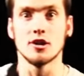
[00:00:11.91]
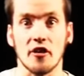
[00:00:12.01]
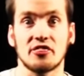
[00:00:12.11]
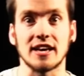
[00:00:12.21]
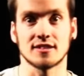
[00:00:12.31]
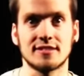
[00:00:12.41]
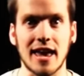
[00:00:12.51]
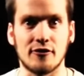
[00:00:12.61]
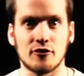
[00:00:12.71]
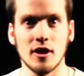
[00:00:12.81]
nothing
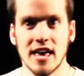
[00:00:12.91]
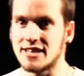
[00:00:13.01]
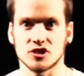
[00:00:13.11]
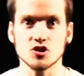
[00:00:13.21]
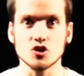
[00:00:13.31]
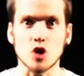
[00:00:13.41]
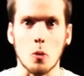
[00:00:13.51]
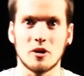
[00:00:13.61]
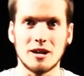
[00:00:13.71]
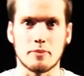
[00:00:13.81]
safe, it doesn't
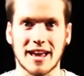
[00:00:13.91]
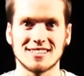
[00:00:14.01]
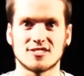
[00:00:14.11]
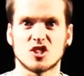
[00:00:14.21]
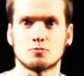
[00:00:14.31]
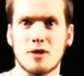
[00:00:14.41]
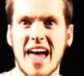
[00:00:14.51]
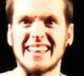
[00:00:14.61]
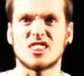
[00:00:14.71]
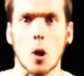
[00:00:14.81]
stop when it begins to
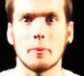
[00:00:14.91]
spread. It